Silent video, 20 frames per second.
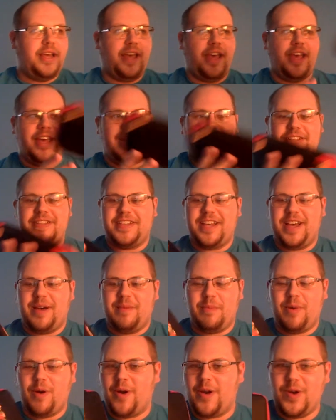and it's
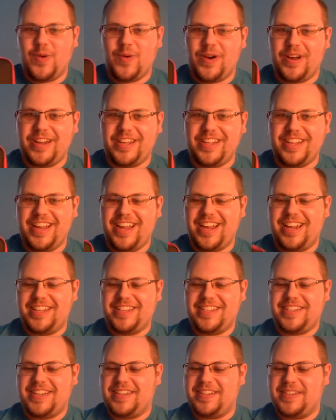got Mario on it, and it
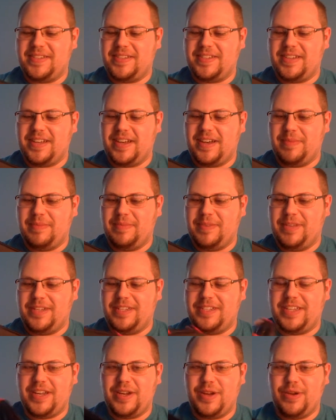says
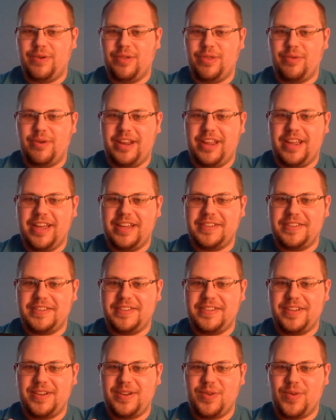Nintendo
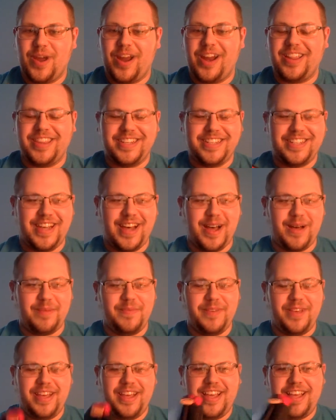3DS right on the
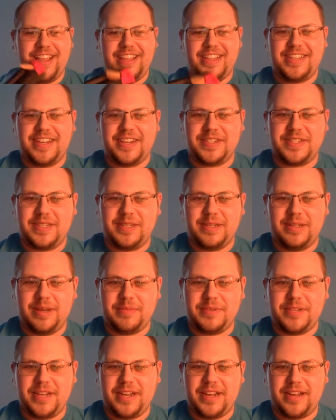top. It's actually
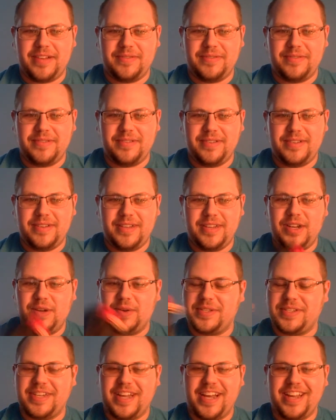upside down.
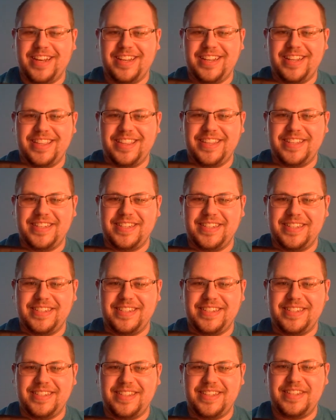No, it's not. This
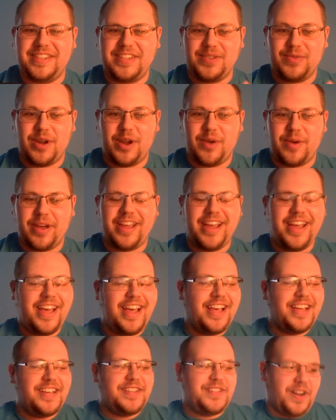is the right way.
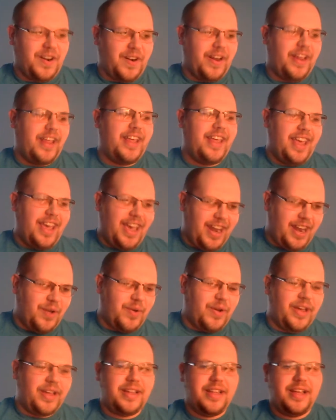Sorry.
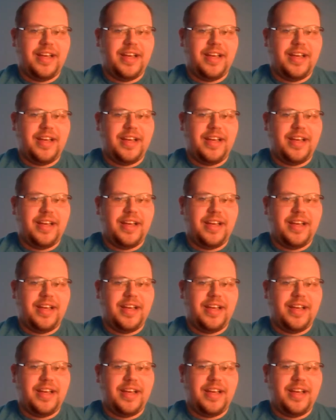Anyway,